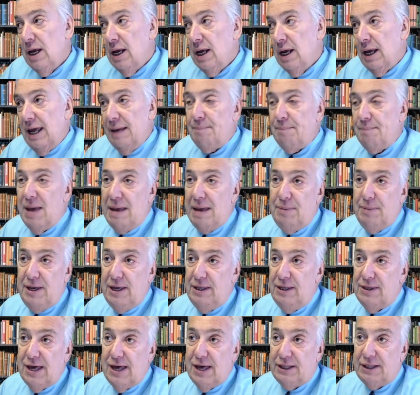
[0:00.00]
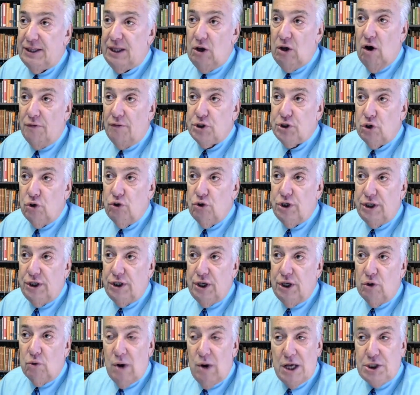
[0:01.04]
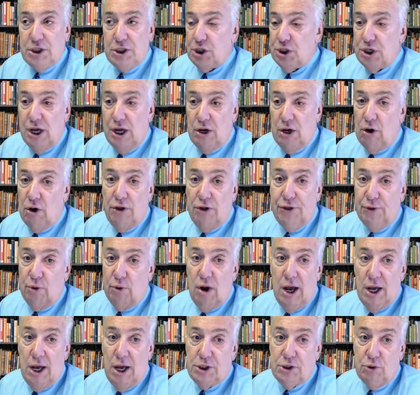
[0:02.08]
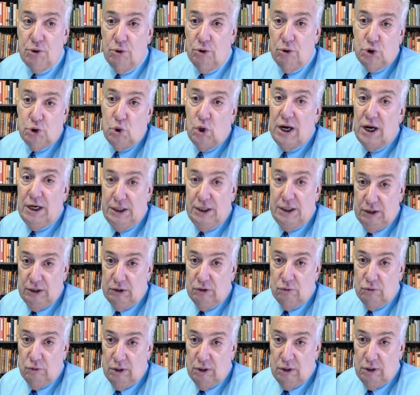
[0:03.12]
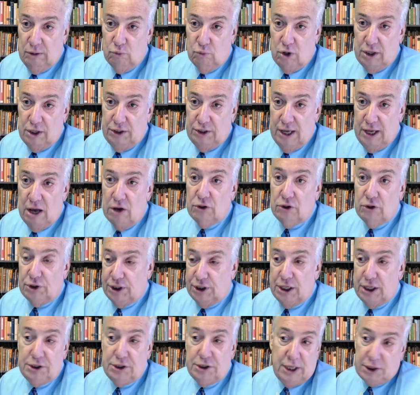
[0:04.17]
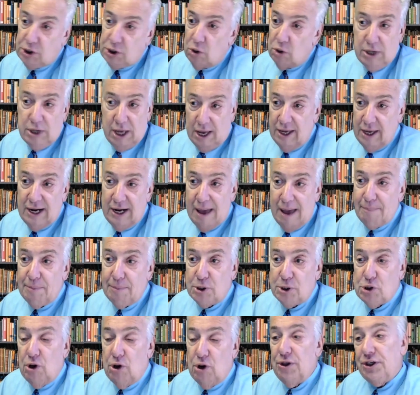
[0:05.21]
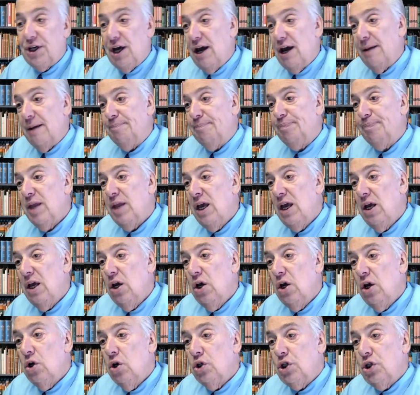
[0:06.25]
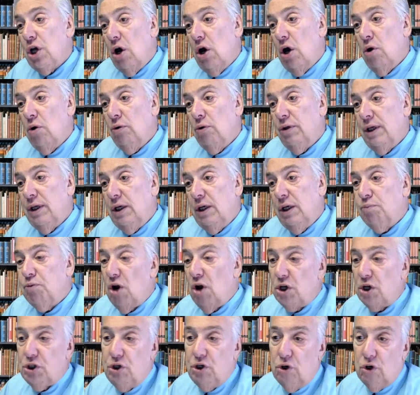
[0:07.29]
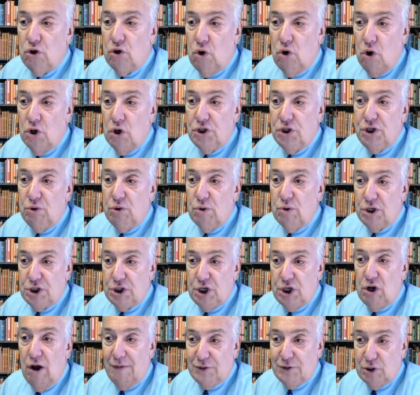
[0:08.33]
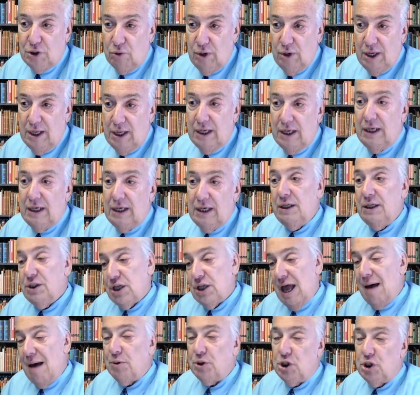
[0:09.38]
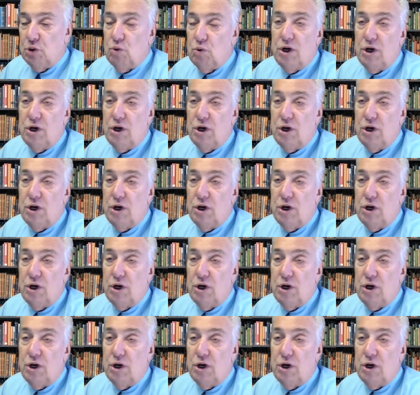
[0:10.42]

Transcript: It may be that the officer who did the arrest is not authorized or trained in running the Alcotest. That's okay. It happens all the time. So the prosecutor calls the arresting officer in and he establishes what